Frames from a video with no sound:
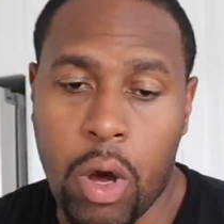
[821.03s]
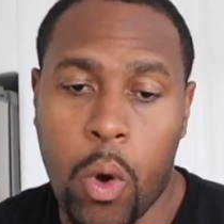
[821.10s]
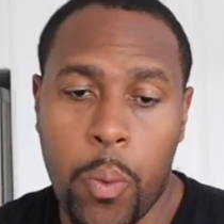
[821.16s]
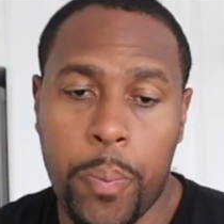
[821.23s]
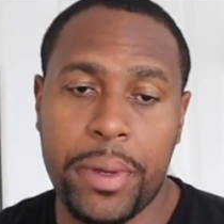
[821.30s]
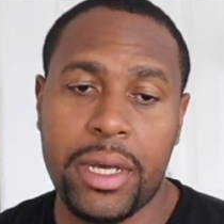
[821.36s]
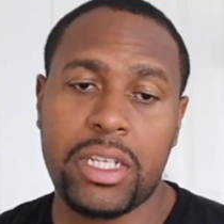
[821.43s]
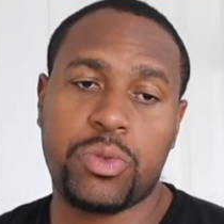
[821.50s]

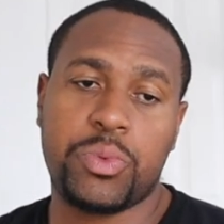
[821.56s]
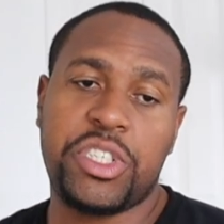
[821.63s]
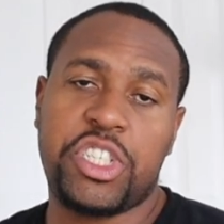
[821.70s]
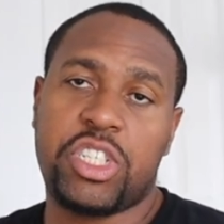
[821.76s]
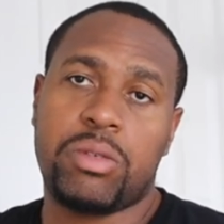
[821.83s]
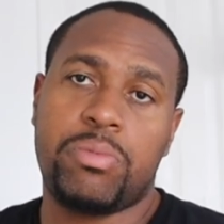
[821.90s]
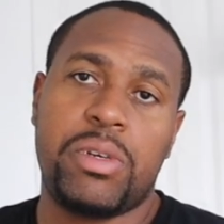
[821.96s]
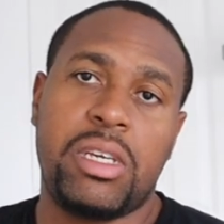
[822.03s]
hope is we
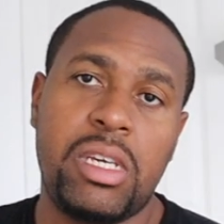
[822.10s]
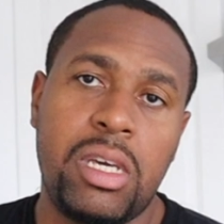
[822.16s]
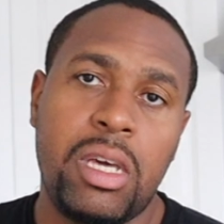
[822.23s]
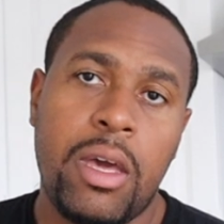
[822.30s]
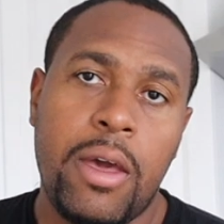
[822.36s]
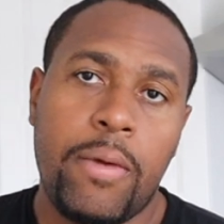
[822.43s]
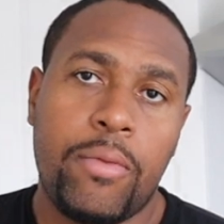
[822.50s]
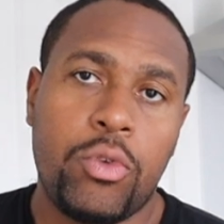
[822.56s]
should be,
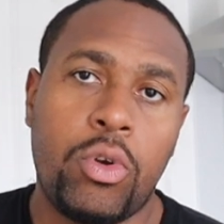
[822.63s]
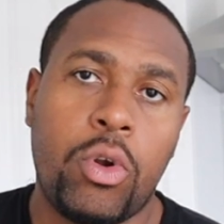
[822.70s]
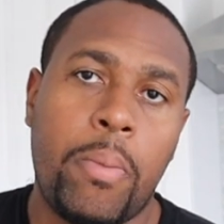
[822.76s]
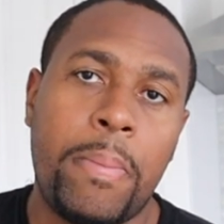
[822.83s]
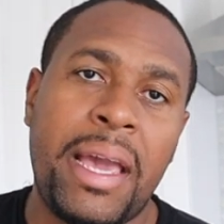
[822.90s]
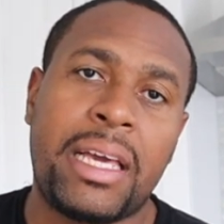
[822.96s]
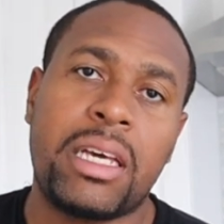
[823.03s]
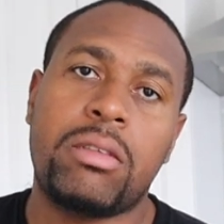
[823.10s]
you know,
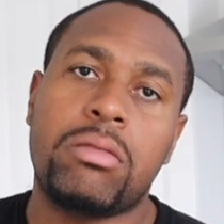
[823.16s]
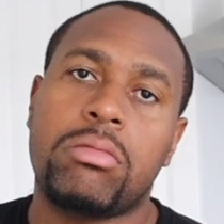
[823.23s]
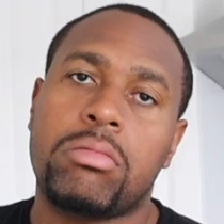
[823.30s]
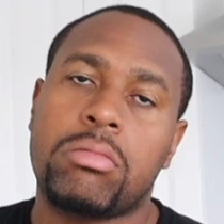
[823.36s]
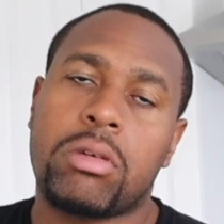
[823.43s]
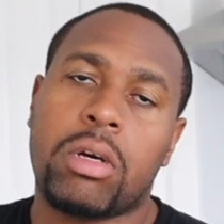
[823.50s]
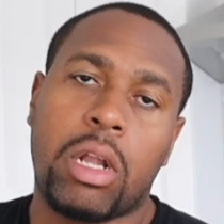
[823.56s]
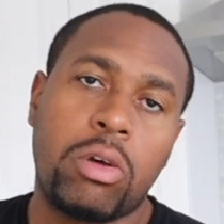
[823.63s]

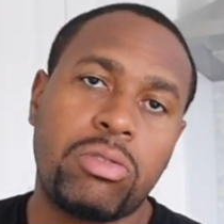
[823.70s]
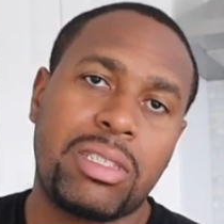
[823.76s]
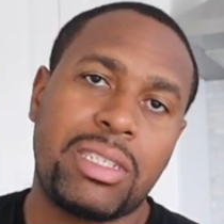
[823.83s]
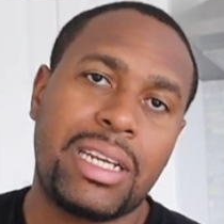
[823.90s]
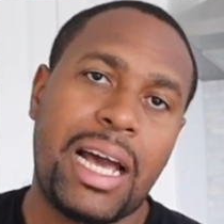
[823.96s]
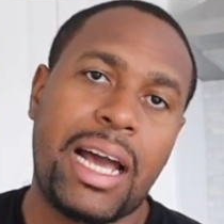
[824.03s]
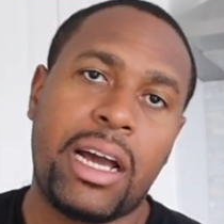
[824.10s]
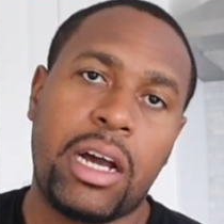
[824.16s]
making close to
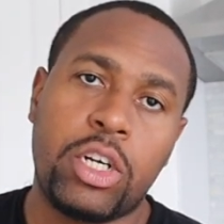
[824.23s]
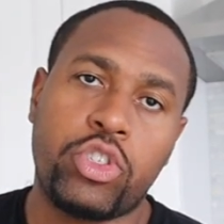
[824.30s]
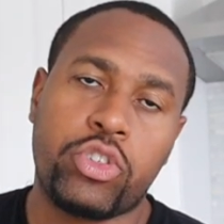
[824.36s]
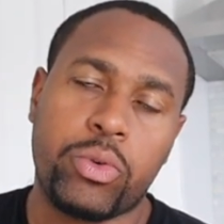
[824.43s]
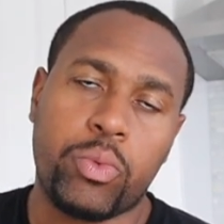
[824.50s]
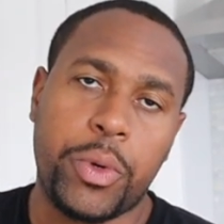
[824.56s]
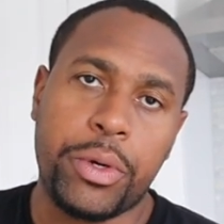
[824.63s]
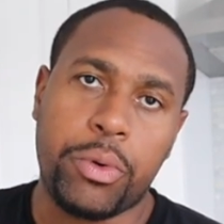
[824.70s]

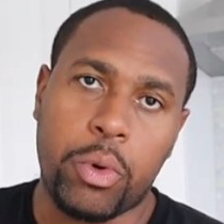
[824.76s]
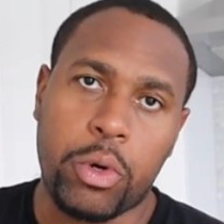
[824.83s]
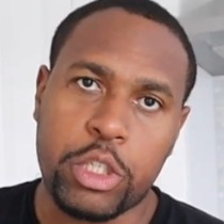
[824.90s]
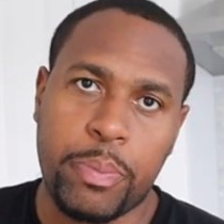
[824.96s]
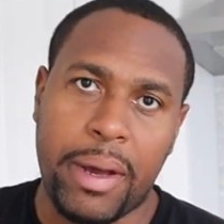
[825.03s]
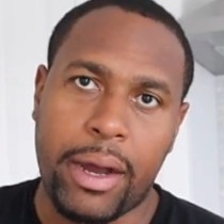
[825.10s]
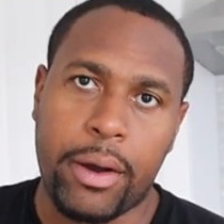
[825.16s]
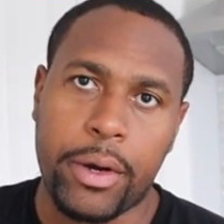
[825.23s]
900 wheel
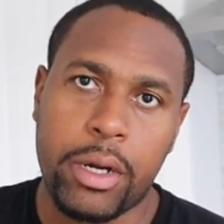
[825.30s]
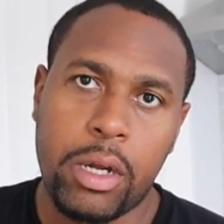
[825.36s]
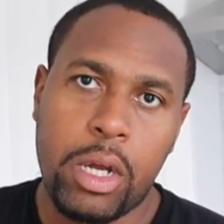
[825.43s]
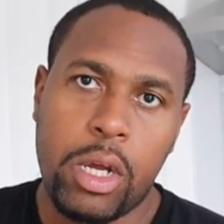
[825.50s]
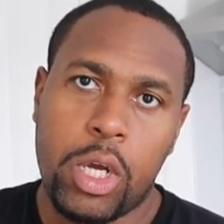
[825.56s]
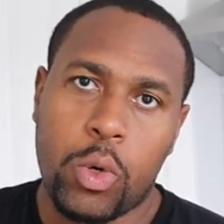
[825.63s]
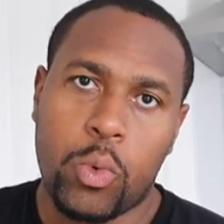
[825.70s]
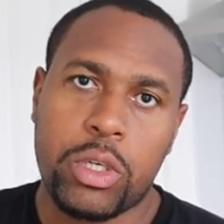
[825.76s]
horsepower
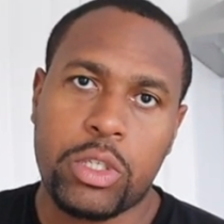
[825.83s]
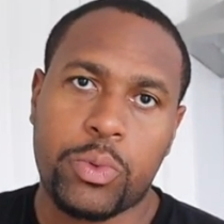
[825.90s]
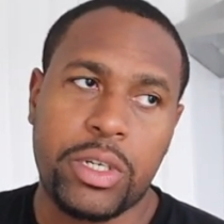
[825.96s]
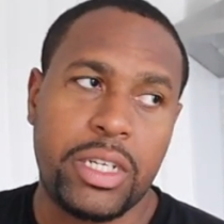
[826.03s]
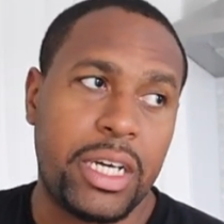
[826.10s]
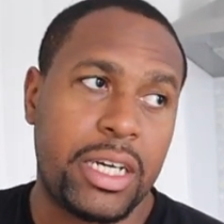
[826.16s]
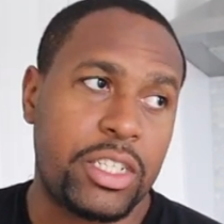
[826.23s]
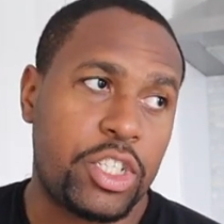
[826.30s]
once we're
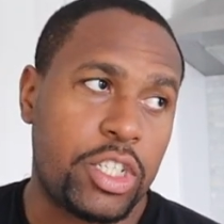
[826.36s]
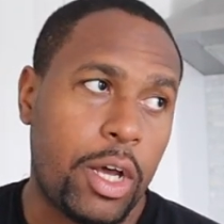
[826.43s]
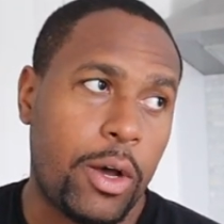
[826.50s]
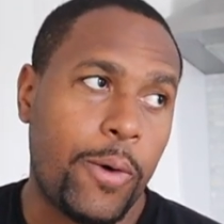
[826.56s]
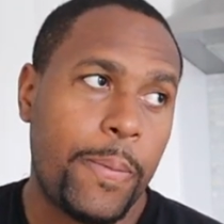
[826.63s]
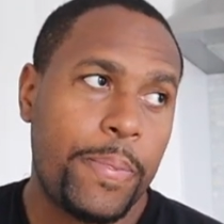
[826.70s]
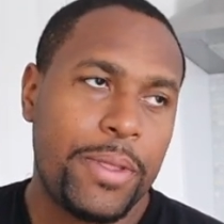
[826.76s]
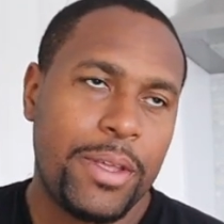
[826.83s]
done.
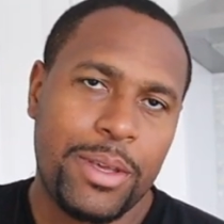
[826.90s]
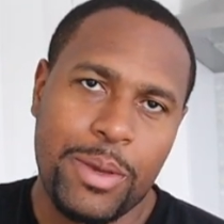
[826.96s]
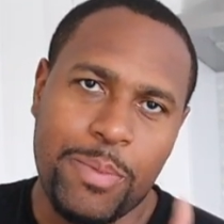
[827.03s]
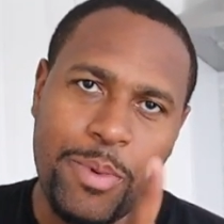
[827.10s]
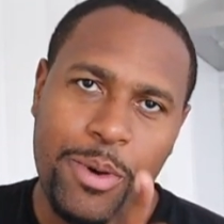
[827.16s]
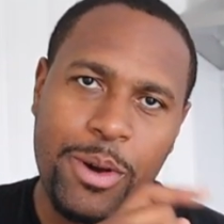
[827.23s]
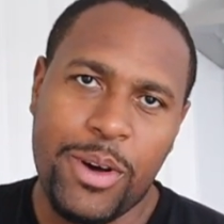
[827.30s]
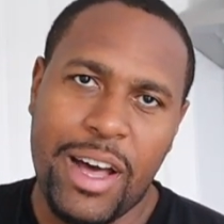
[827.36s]
So your
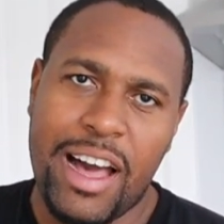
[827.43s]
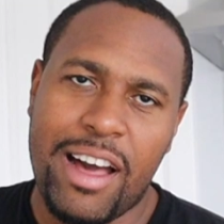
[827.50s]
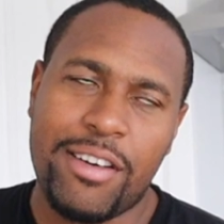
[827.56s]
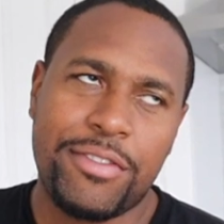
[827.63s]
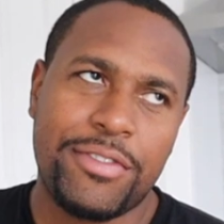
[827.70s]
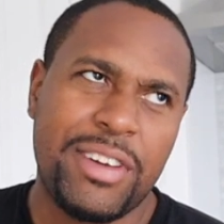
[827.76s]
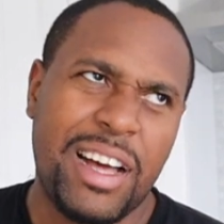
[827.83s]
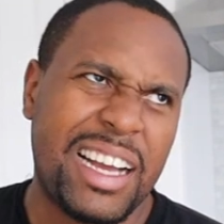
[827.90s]
boy will
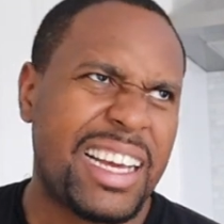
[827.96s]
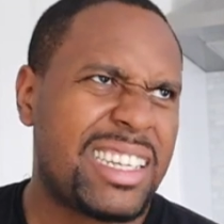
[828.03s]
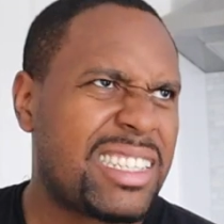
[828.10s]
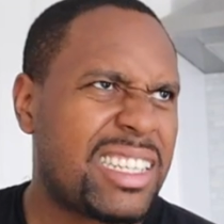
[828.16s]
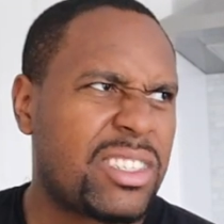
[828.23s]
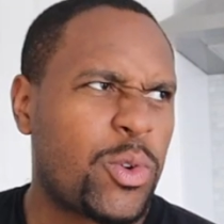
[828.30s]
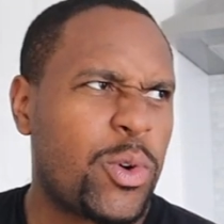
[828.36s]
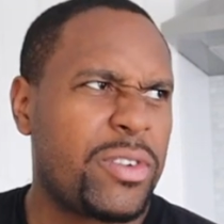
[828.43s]
have, I guess
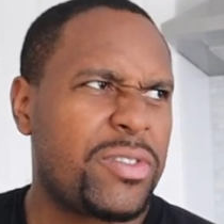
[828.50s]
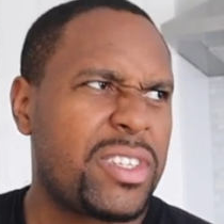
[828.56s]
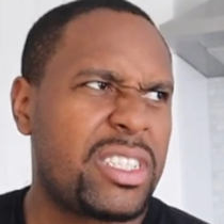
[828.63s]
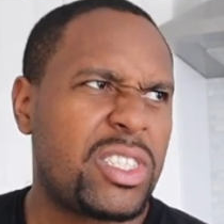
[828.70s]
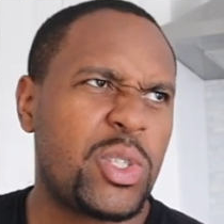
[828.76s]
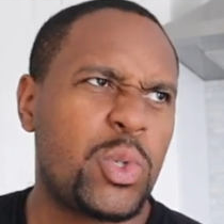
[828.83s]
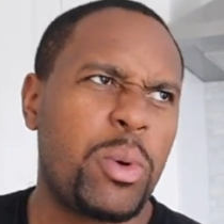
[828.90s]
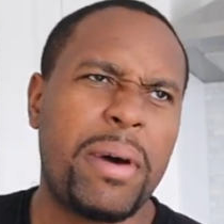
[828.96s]
that's
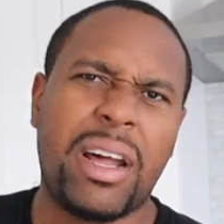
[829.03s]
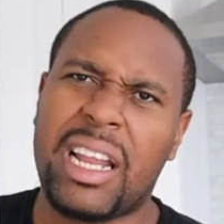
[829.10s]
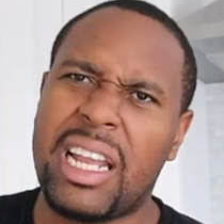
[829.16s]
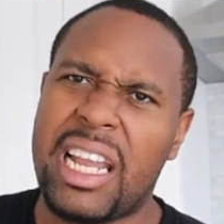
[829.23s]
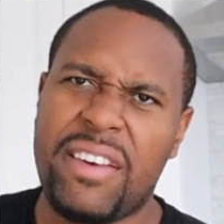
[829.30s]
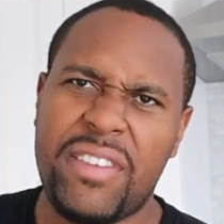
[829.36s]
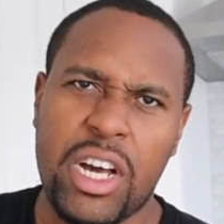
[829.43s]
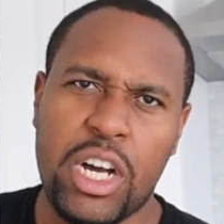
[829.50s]
equivalent to about
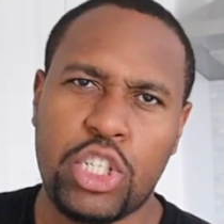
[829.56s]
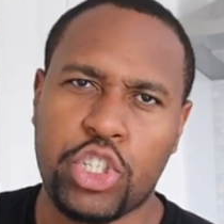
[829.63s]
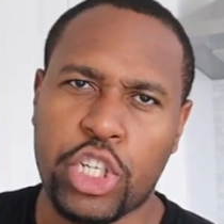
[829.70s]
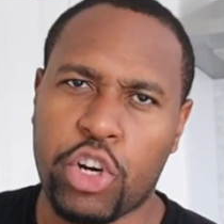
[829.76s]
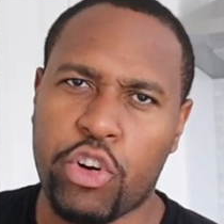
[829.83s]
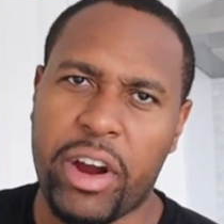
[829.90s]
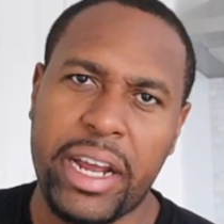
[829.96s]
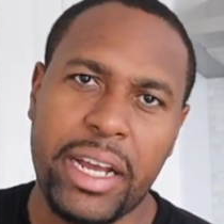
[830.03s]

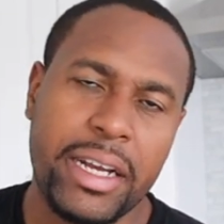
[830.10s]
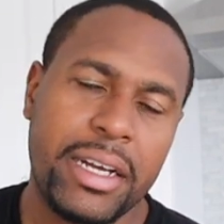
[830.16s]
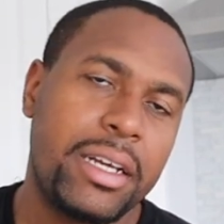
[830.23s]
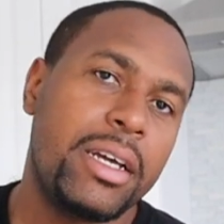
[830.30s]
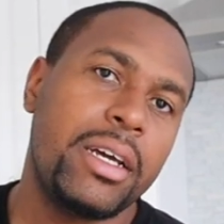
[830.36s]
1100 crank.